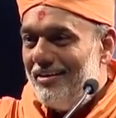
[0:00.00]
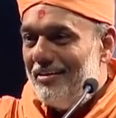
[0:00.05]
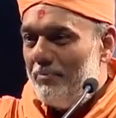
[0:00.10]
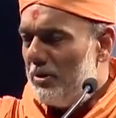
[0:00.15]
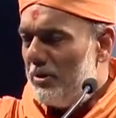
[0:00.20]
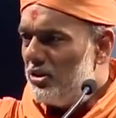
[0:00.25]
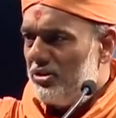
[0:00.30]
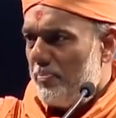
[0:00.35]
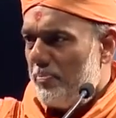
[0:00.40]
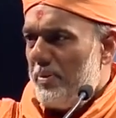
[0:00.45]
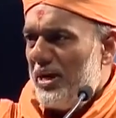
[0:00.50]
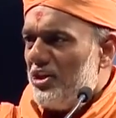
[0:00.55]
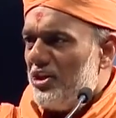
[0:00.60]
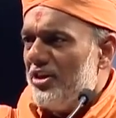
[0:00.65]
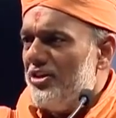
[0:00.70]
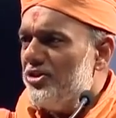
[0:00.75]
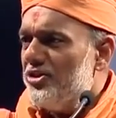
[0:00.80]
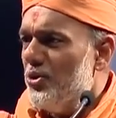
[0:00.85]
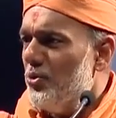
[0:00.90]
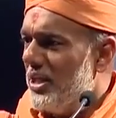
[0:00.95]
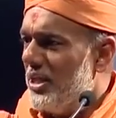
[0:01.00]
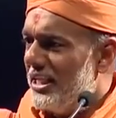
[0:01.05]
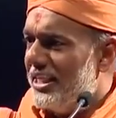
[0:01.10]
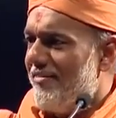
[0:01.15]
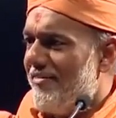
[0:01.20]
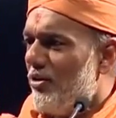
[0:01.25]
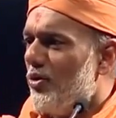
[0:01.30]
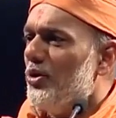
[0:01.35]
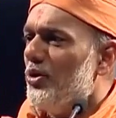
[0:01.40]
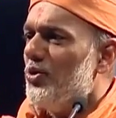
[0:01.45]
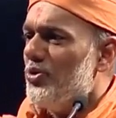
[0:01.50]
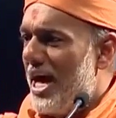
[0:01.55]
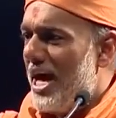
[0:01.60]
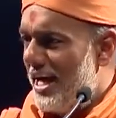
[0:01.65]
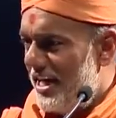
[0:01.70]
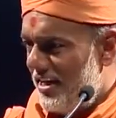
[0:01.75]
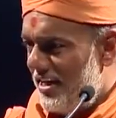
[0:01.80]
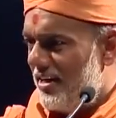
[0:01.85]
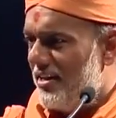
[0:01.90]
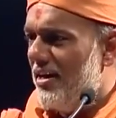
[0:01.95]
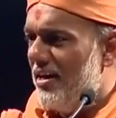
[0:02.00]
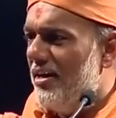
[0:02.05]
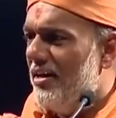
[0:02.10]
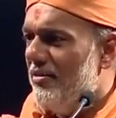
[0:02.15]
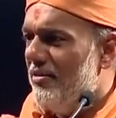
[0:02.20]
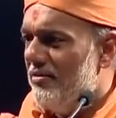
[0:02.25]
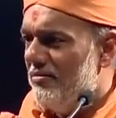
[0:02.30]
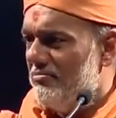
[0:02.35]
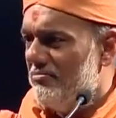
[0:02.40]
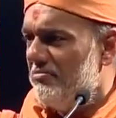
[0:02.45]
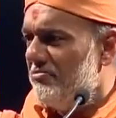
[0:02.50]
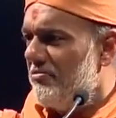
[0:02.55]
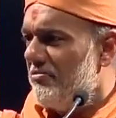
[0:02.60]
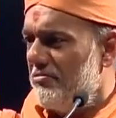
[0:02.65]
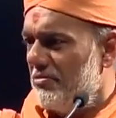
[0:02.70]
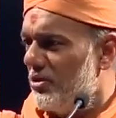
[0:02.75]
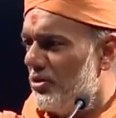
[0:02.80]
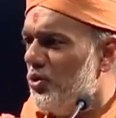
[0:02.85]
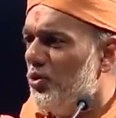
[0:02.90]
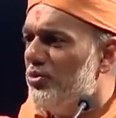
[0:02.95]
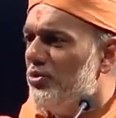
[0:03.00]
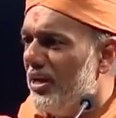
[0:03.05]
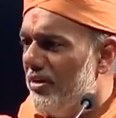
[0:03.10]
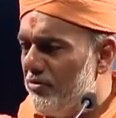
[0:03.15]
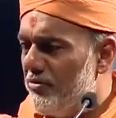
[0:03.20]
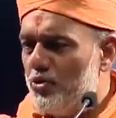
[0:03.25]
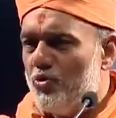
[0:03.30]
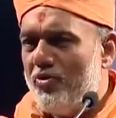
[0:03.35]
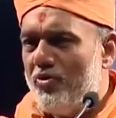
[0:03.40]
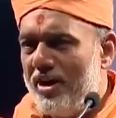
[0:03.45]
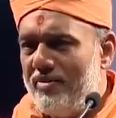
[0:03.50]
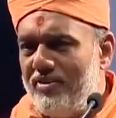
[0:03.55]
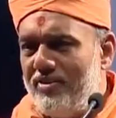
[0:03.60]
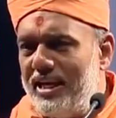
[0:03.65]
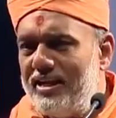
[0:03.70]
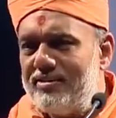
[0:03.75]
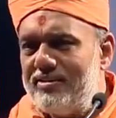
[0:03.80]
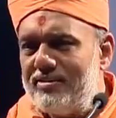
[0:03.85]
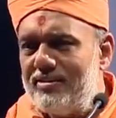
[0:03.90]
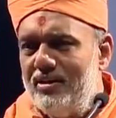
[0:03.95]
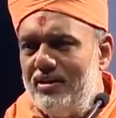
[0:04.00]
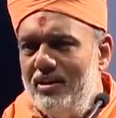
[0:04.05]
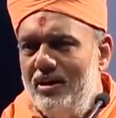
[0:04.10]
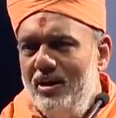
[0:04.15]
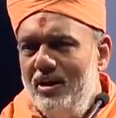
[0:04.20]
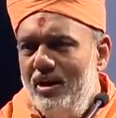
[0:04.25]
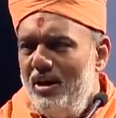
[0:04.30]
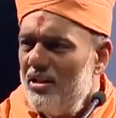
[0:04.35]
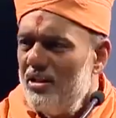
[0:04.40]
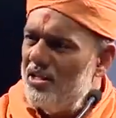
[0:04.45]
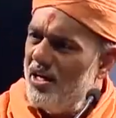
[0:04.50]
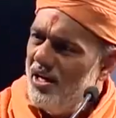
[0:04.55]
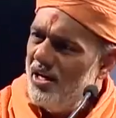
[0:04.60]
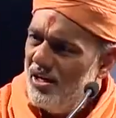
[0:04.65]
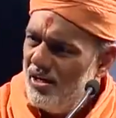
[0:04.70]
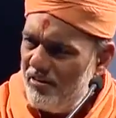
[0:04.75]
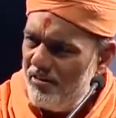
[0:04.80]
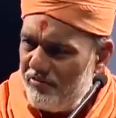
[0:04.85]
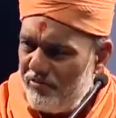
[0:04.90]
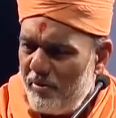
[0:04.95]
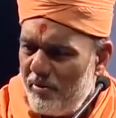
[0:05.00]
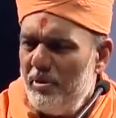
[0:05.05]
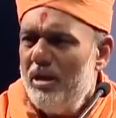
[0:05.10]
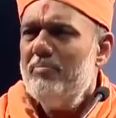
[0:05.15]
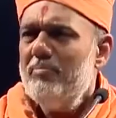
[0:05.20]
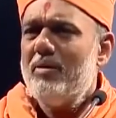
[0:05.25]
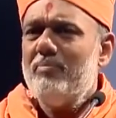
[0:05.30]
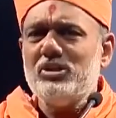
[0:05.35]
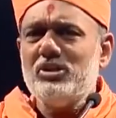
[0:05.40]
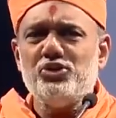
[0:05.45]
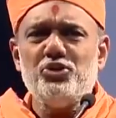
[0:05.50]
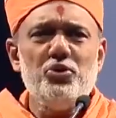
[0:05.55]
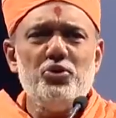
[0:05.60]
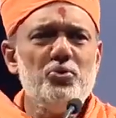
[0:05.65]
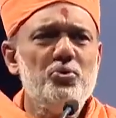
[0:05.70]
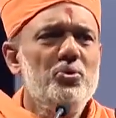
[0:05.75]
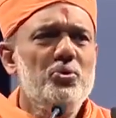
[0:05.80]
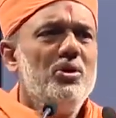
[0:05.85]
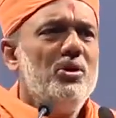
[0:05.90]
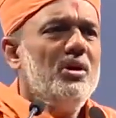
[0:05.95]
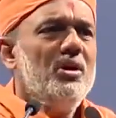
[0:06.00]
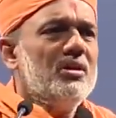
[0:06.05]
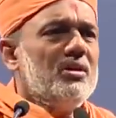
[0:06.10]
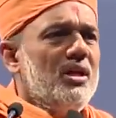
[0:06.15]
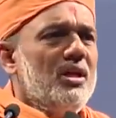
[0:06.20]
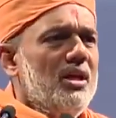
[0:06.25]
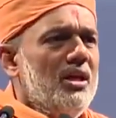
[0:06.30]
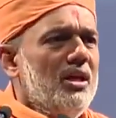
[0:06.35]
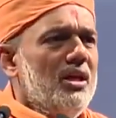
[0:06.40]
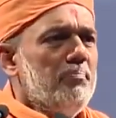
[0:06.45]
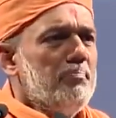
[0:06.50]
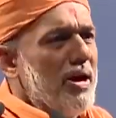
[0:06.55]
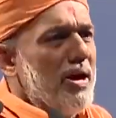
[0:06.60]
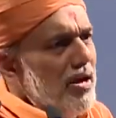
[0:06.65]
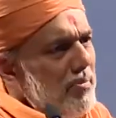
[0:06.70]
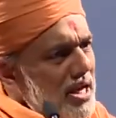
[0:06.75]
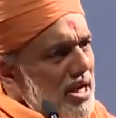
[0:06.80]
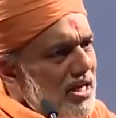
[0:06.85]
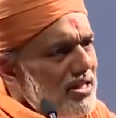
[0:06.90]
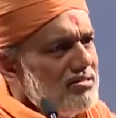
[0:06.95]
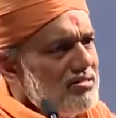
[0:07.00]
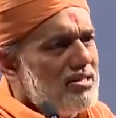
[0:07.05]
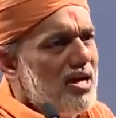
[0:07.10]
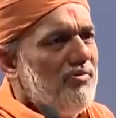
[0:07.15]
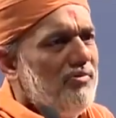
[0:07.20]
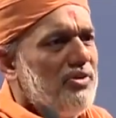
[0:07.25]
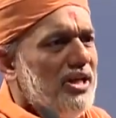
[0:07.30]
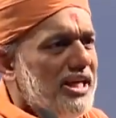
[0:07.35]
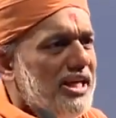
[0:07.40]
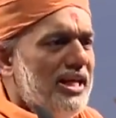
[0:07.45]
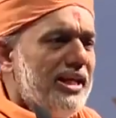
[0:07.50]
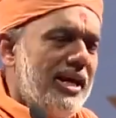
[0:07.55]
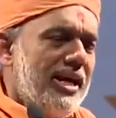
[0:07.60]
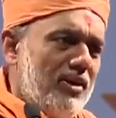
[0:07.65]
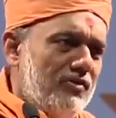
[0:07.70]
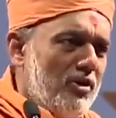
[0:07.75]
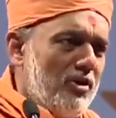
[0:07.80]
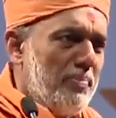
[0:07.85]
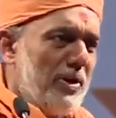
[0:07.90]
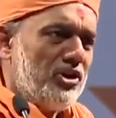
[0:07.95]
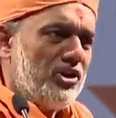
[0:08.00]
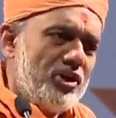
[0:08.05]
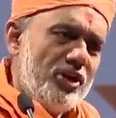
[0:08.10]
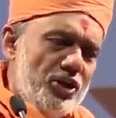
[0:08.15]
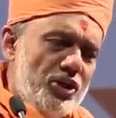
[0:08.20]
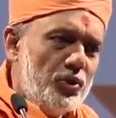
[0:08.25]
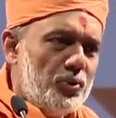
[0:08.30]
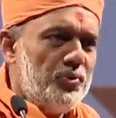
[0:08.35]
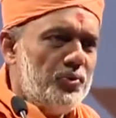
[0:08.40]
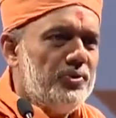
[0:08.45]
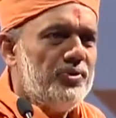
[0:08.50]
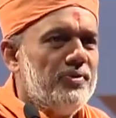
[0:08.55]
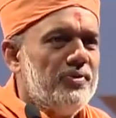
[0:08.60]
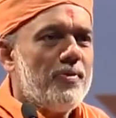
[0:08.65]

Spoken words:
because the patients knew that they were going to die in another 2-5 weeks, the family members knew, the paramedical staff taking care of the patient knew,